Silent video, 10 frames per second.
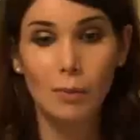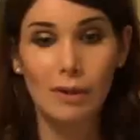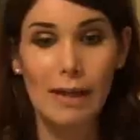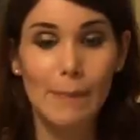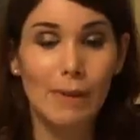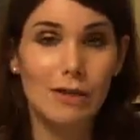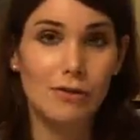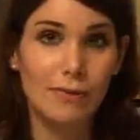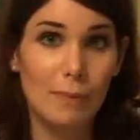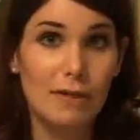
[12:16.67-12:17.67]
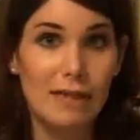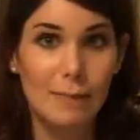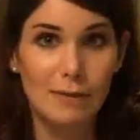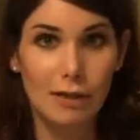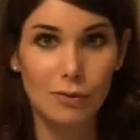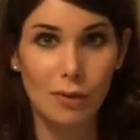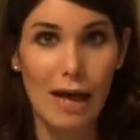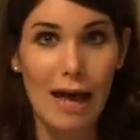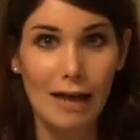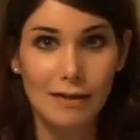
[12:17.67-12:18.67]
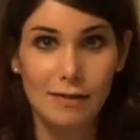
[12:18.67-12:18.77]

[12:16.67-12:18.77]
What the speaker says: get pleasure from the same sexual acts.